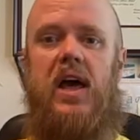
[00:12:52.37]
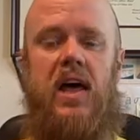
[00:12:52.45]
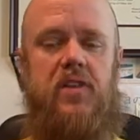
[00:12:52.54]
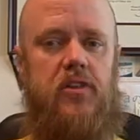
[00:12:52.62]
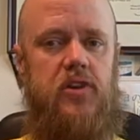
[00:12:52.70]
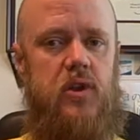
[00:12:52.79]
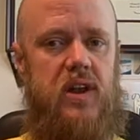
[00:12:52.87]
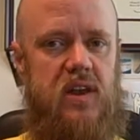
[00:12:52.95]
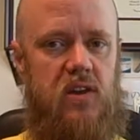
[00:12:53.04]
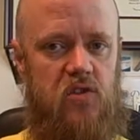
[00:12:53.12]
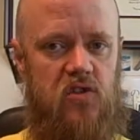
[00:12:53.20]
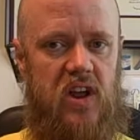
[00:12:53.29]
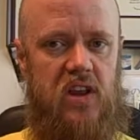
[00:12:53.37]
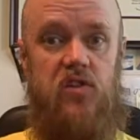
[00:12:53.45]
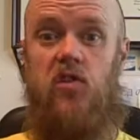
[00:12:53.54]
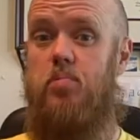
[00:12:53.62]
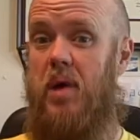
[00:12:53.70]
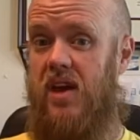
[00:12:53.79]
and that the United States
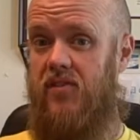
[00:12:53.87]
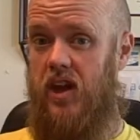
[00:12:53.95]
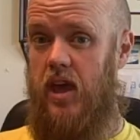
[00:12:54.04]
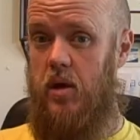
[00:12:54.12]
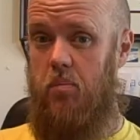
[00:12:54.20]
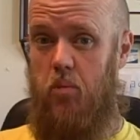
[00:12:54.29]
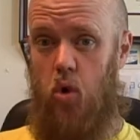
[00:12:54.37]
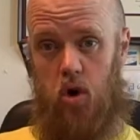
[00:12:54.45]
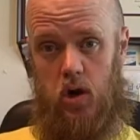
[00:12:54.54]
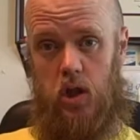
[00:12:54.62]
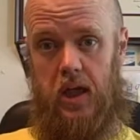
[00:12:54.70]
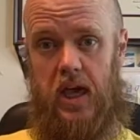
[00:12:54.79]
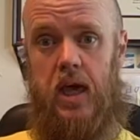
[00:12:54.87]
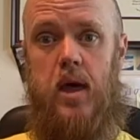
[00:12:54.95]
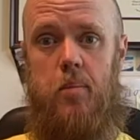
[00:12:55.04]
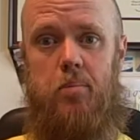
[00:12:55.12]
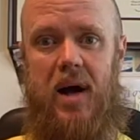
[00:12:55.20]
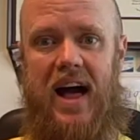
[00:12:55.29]
is behaving immorally
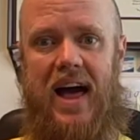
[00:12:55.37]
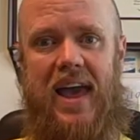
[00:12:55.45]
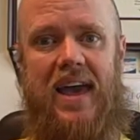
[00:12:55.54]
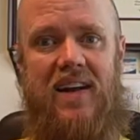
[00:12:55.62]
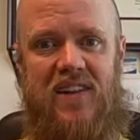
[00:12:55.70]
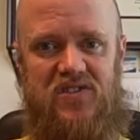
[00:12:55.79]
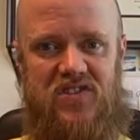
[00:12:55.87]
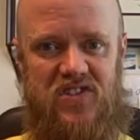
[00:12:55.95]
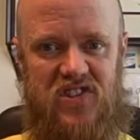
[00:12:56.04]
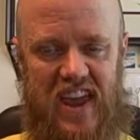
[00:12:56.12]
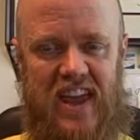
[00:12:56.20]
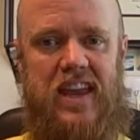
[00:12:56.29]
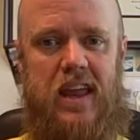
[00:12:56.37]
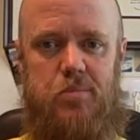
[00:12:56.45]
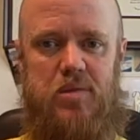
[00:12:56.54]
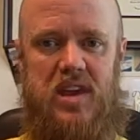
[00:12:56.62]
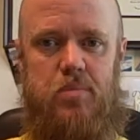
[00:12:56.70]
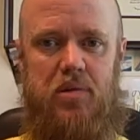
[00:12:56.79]
by detaining
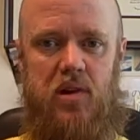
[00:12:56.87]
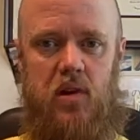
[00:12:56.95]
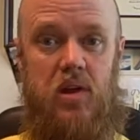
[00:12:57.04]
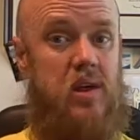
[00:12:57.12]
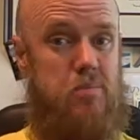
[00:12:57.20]
people,